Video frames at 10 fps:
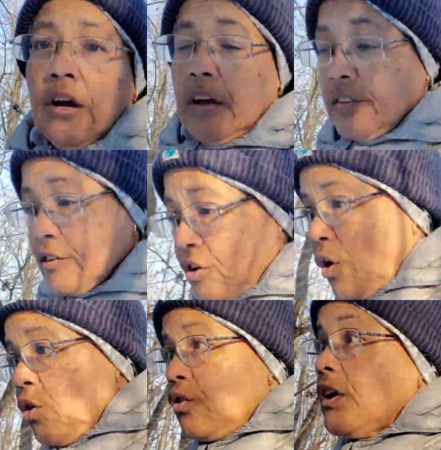So the
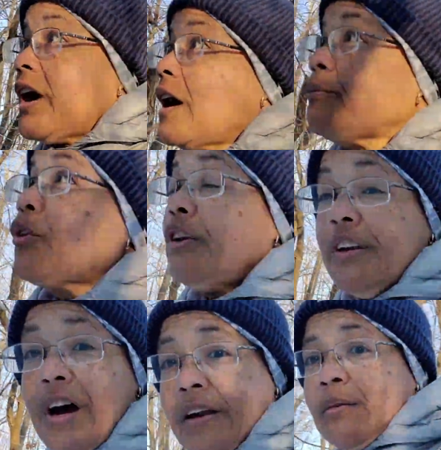whole, I'm really
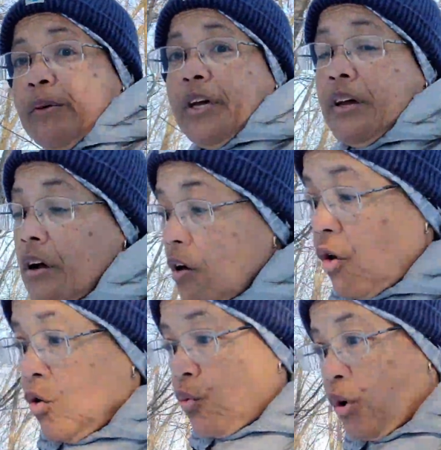not a big
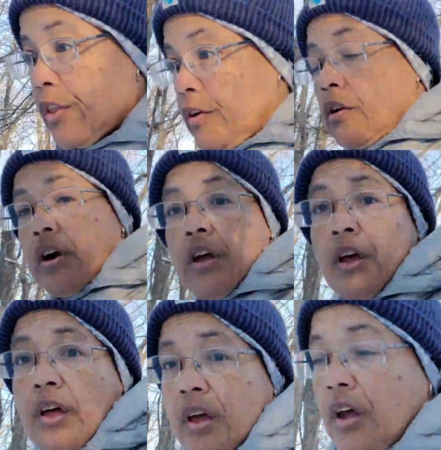cold weather
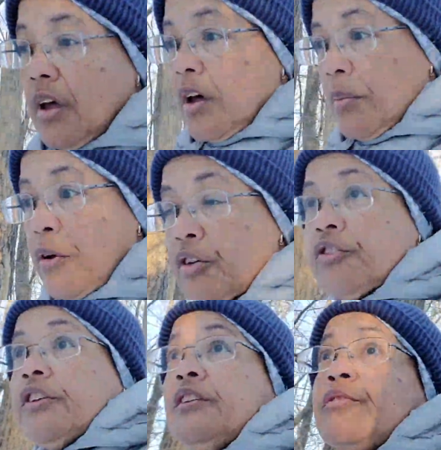person, and